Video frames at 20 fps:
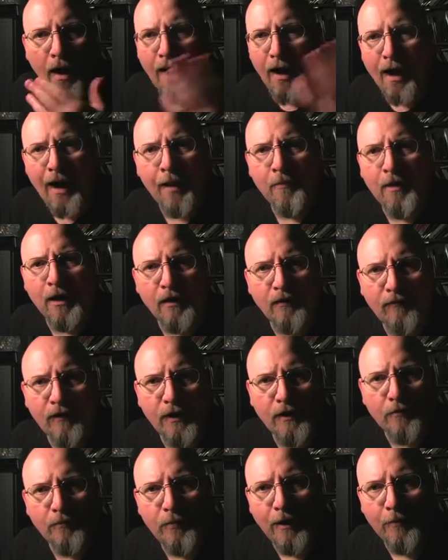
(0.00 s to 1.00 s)
I'm
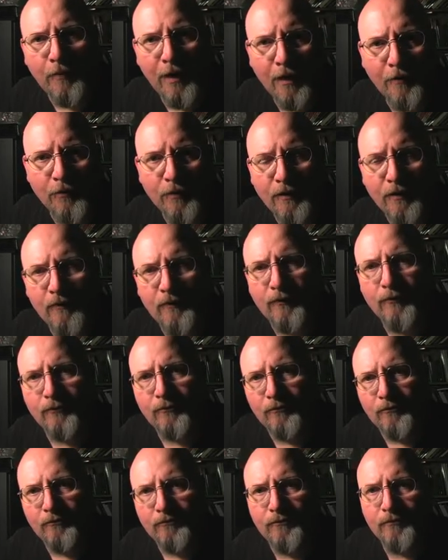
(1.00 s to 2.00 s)
elevated by my beliefs.
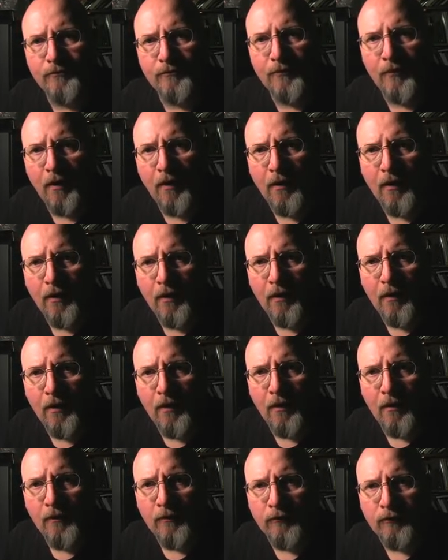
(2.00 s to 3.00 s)

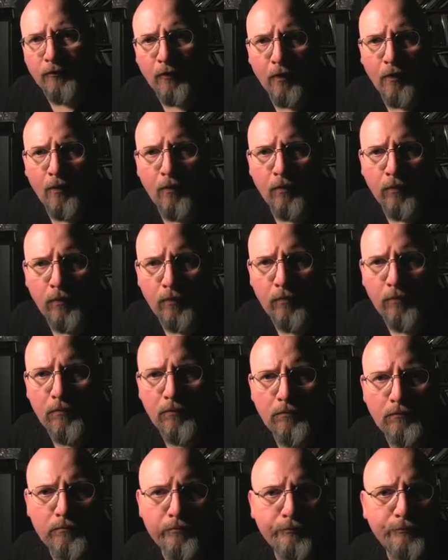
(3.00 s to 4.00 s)
So,
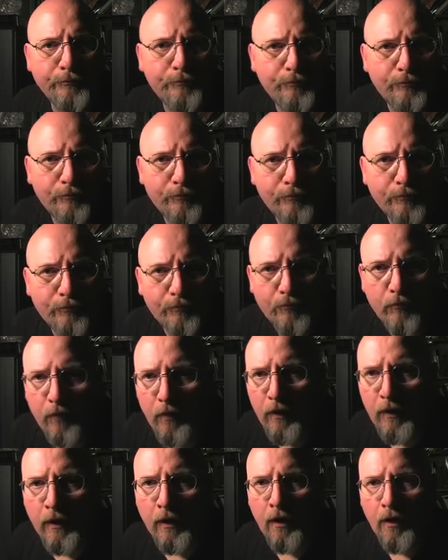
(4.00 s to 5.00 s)

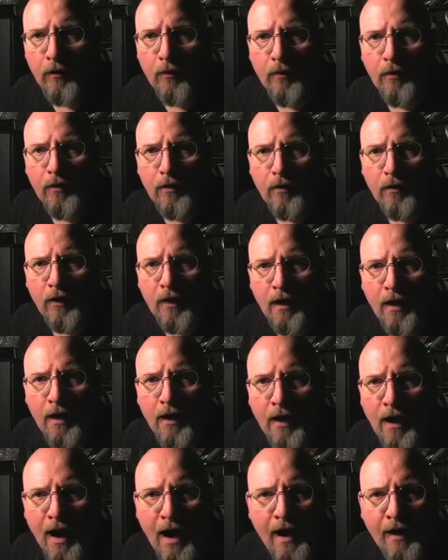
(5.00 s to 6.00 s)
you know,
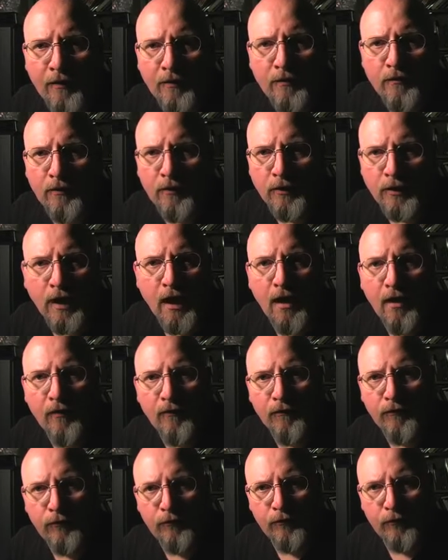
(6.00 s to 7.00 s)
uh, I
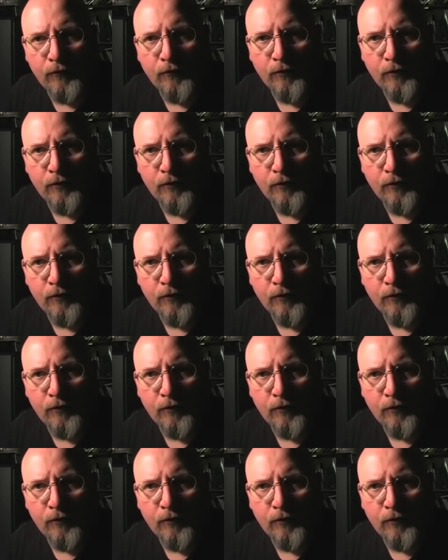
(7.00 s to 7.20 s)
love